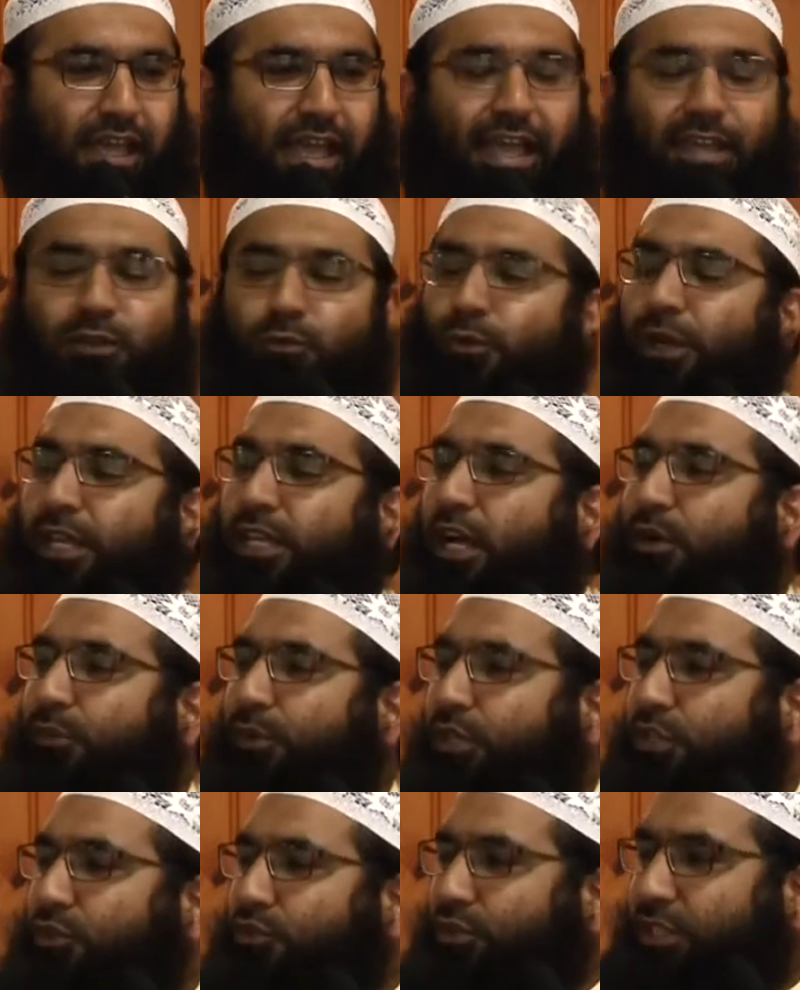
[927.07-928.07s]
And
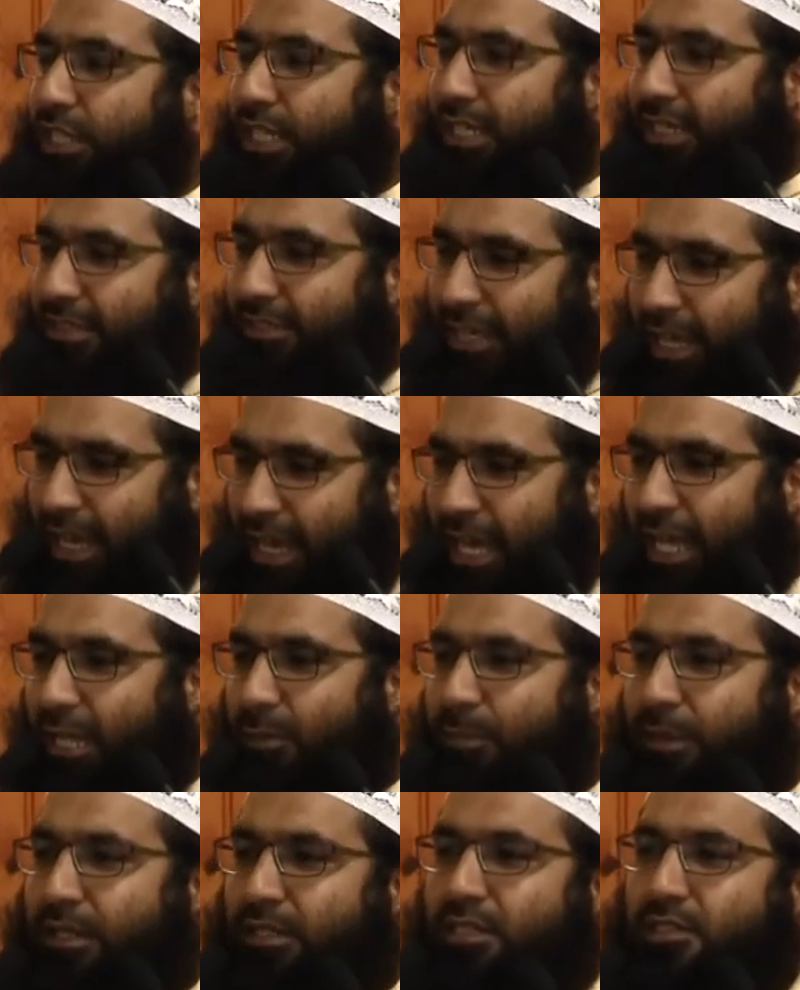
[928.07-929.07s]
whenever you need
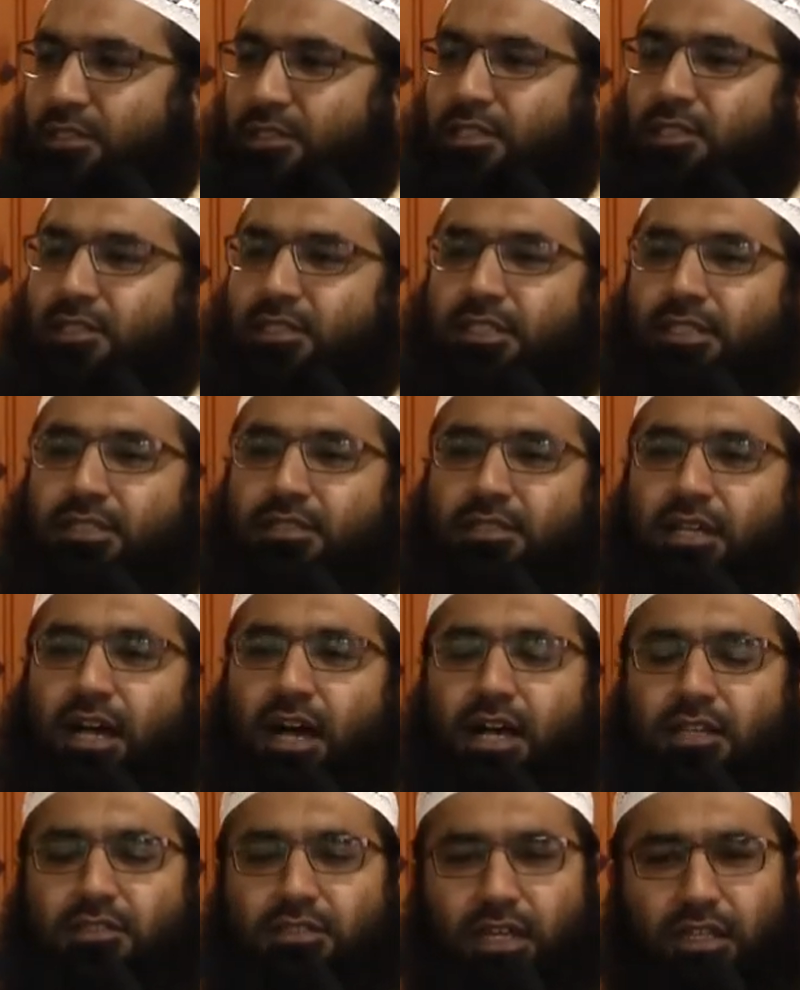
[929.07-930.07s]
help and assistance,
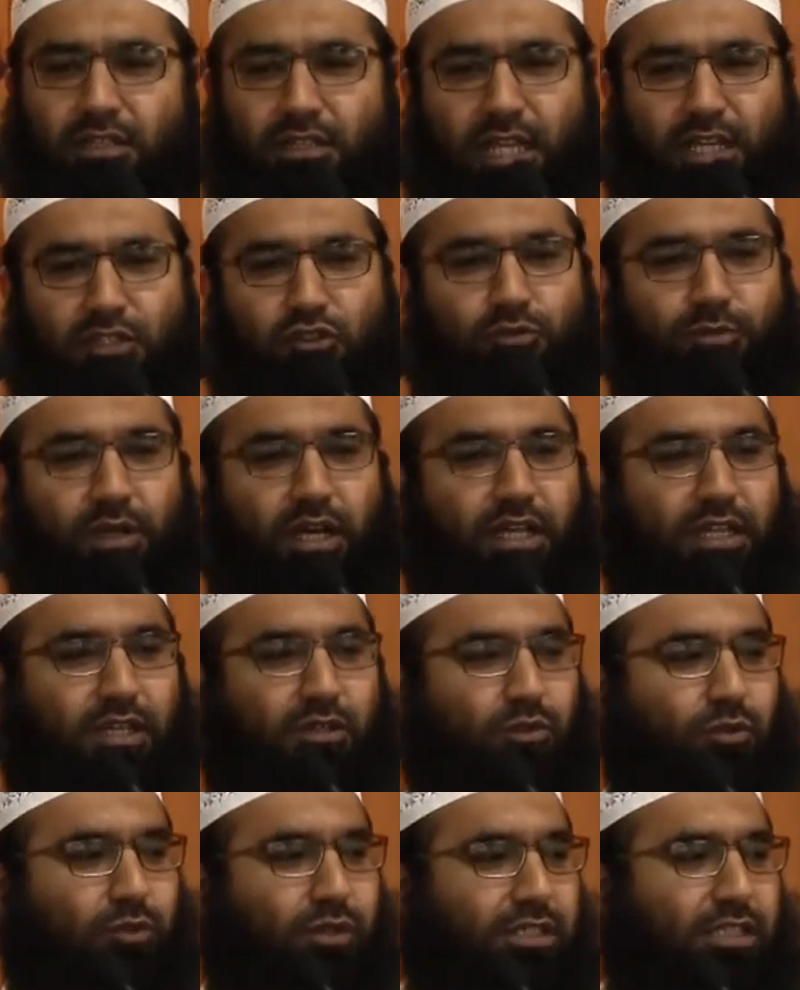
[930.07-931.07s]
ask Allah
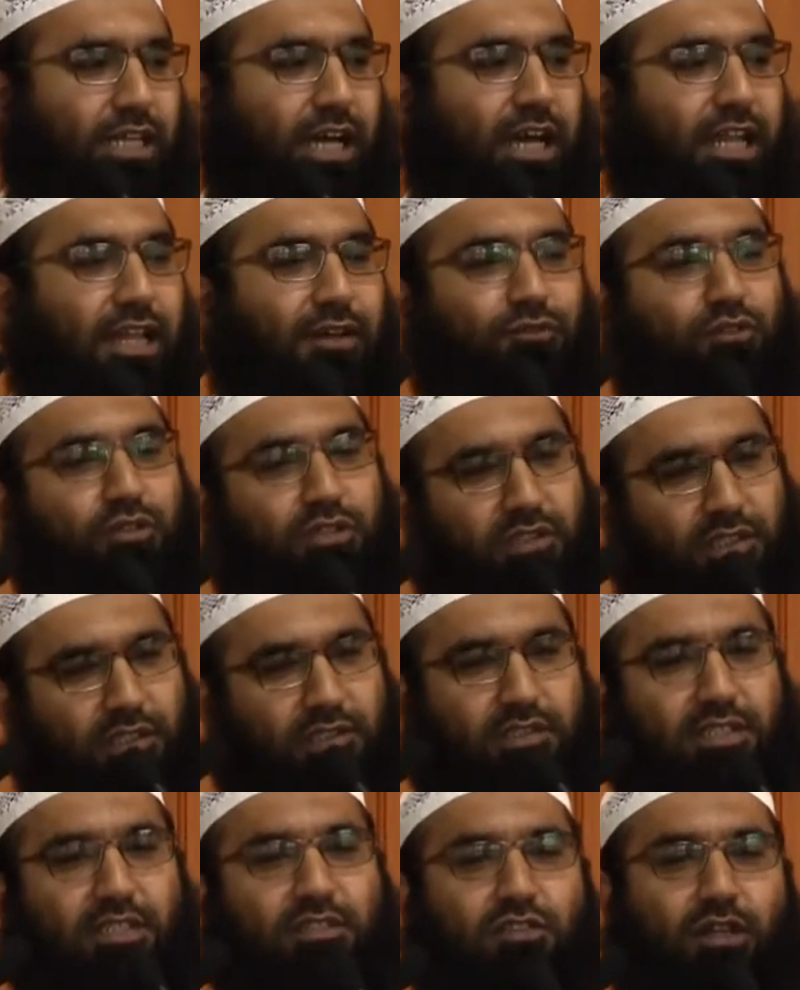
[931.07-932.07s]
subhanahu wa ta'ala for
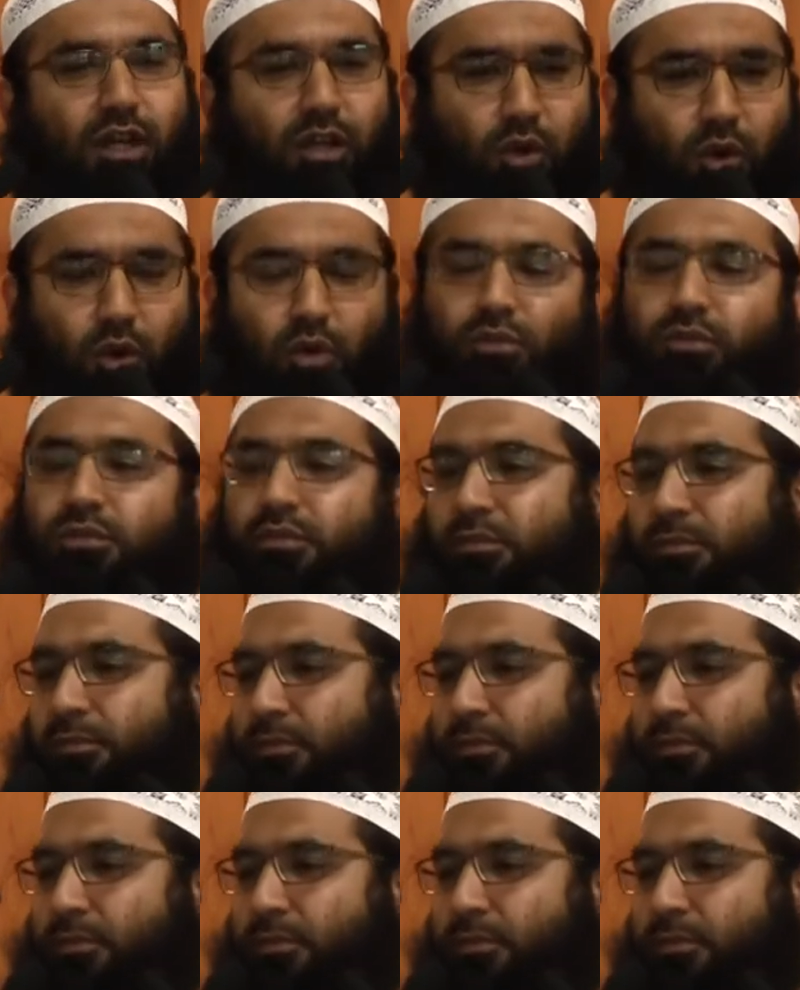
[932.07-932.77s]
assistance alone.